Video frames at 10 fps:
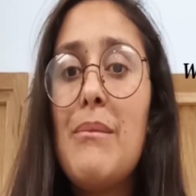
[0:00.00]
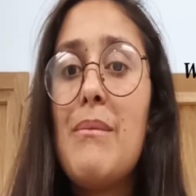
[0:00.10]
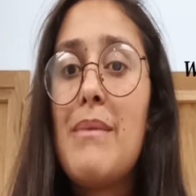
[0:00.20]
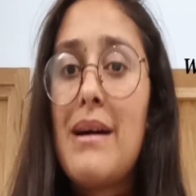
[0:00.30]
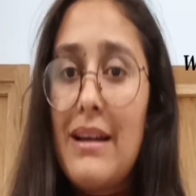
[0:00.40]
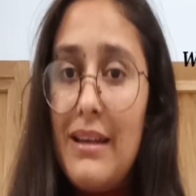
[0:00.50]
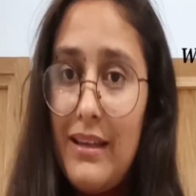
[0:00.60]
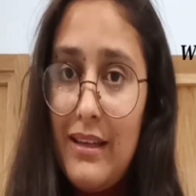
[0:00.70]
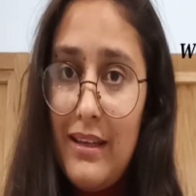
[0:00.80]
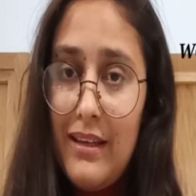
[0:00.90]

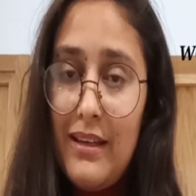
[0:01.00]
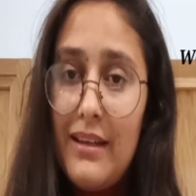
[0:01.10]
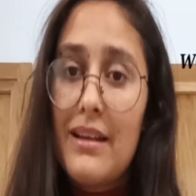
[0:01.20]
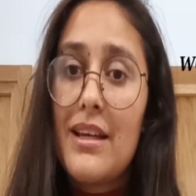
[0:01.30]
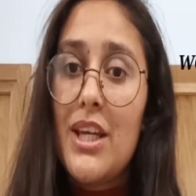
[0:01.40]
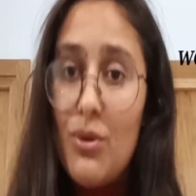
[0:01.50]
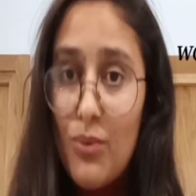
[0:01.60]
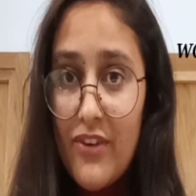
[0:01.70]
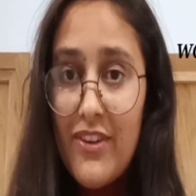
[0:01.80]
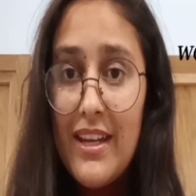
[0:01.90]
my
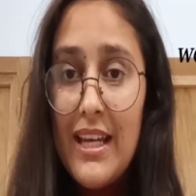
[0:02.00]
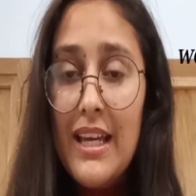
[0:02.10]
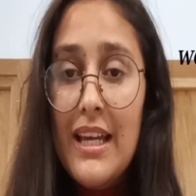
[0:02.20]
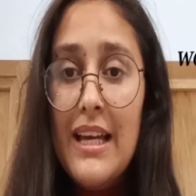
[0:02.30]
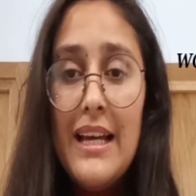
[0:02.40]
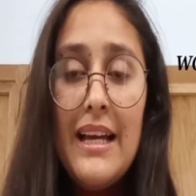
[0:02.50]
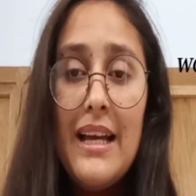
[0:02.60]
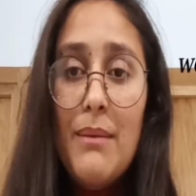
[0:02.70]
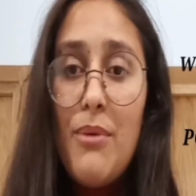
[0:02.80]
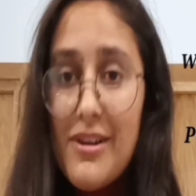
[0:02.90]
university,
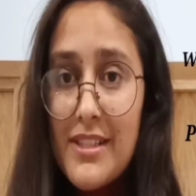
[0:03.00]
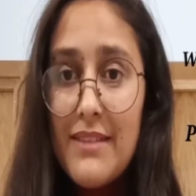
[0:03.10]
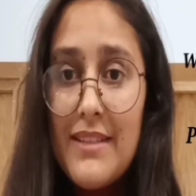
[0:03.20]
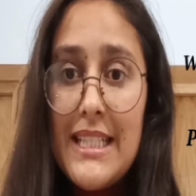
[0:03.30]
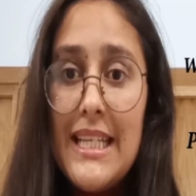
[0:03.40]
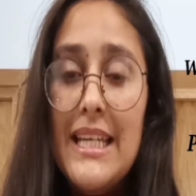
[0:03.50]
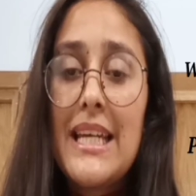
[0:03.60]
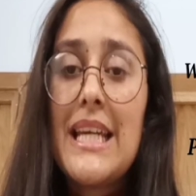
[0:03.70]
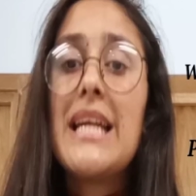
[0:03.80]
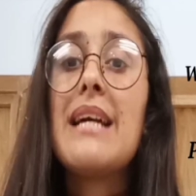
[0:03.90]

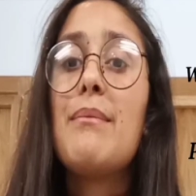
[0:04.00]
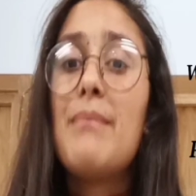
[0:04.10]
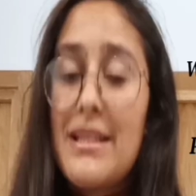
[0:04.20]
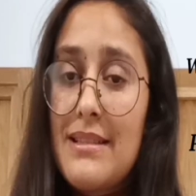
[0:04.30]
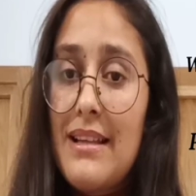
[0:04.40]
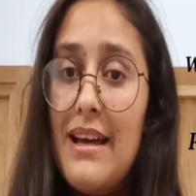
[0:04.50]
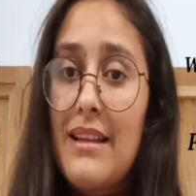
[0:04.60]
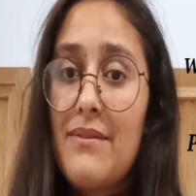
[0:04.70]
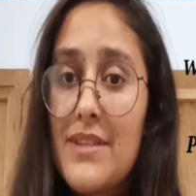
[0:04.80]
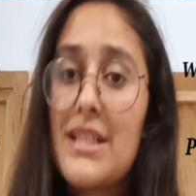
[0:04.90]
positivity, mental
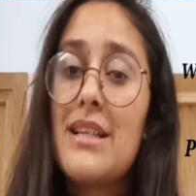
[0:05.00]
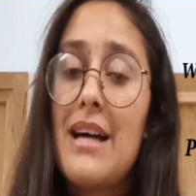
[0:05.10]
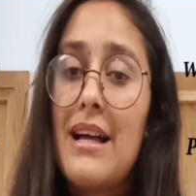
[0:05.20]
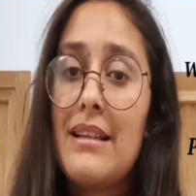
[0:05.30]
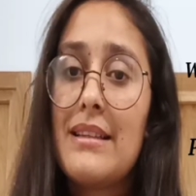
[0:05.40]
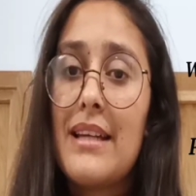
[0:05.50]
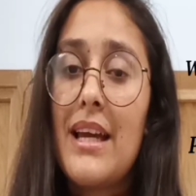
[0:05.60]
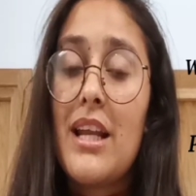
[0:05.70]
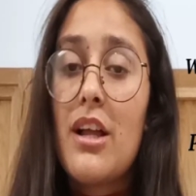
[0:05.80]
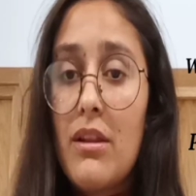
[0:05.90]
health, physical health,
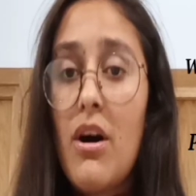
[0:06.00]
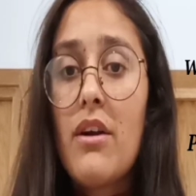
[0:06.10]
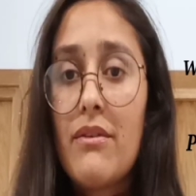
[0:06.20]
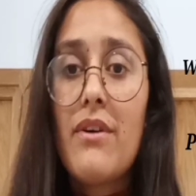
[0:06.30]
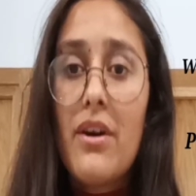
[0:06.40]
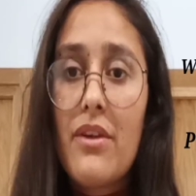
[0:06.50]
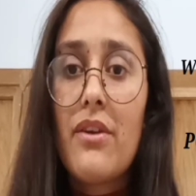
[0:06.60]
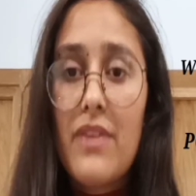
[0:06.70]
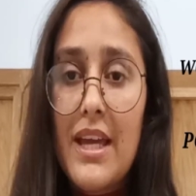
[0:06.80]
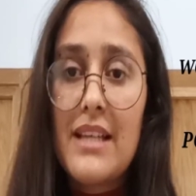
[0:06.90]
and a lot of other
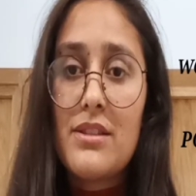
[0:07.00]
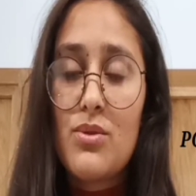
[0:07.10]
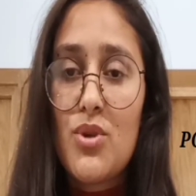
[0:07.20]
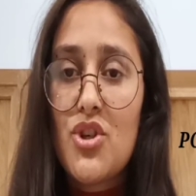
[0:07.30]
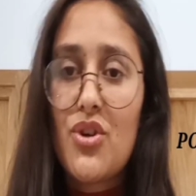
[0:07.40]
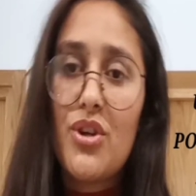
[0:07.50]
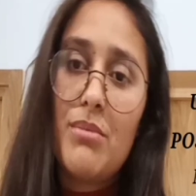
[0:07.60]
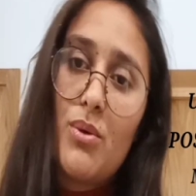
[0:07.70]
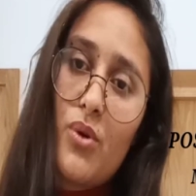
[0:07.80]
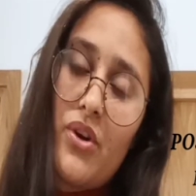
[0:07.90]
things which are gonna
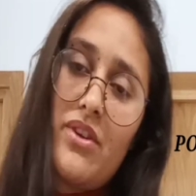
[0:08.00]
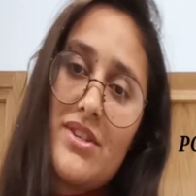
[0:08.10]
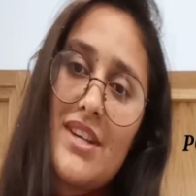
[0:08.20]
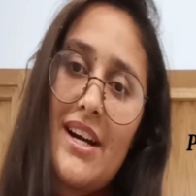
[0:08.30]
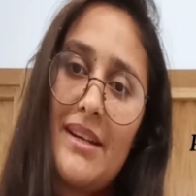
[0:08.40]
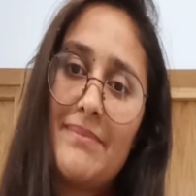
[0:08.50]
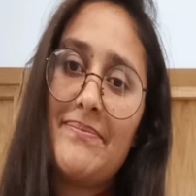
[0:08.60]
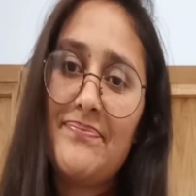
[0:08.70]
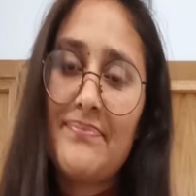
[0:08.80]
be worth your time.